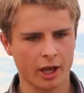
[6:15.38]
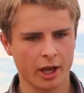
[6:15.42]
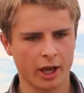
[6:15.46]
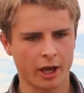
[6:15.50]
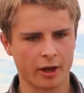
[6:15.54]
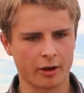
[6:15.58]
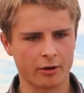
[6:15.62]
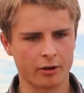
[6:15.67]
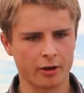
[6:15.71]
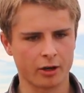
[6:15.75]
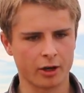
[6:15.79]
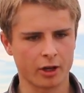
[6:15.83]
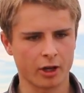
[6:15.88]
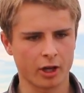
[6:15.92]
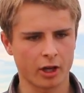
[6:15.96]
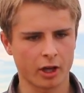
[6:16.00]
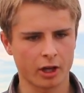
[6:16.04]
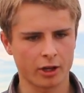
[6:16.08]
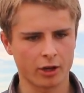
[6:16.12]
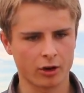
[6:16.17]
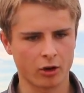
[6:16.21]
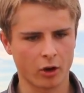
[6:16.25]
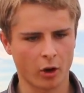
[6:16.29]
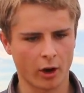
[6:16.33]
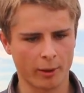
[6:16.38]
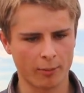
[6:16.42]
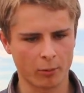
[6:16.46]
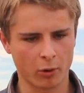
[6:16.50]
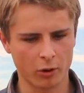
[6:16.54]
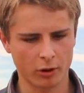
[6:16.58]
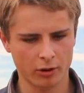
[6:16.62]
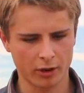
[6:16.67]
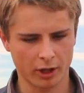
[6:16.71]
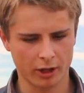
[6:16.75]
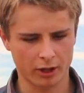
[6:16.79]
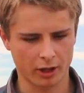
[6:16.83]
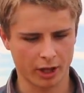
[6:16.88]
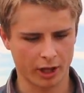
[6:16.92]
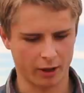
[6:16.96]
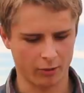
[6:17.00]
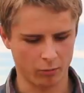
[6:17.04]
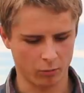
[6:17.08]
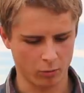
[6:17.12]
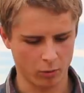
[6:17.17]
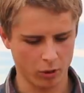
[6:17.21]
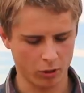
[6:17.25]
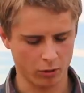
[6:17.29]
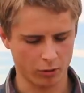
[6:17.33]
And, you know, I'm, I'm, like,
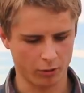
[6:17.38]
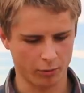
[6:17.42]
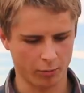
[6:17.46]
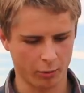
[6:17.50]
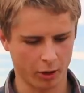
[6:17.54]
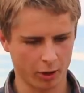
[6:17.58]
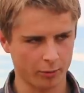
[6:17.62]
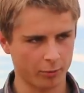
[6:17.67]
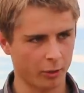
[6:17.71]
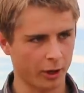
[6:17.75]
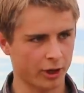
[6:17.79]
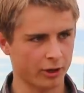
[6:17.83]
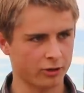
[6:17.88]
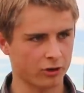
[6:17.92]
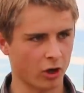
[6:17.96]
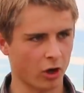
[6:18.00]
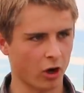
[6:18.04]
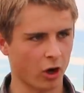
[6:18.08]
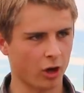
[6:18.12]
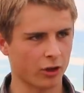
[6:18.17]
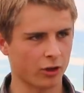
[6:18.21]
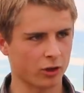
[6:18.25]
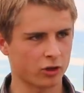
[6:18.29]
Whoa, the park brake's not on.